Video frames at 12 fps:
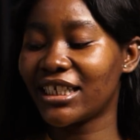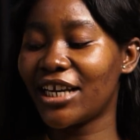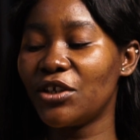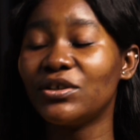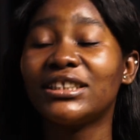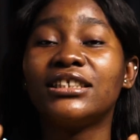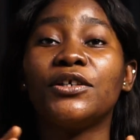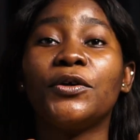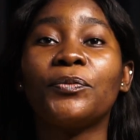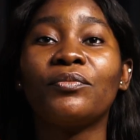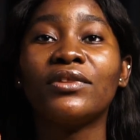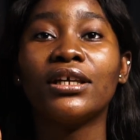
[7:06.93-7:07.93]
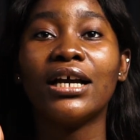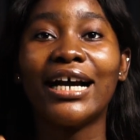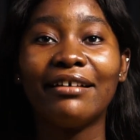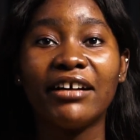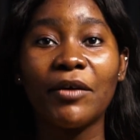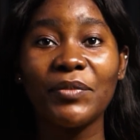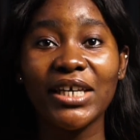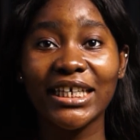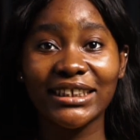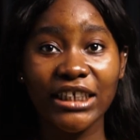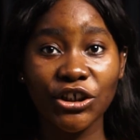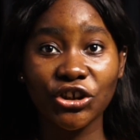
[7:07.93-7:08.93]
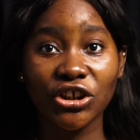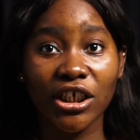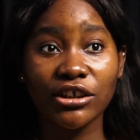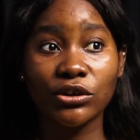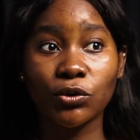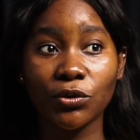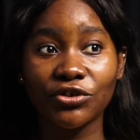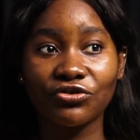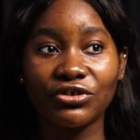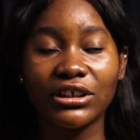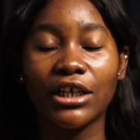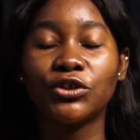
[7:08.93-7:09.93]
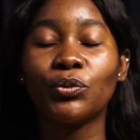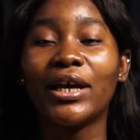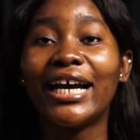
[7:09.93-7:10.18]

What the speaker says: I use the Arami Essential sunscreen as well.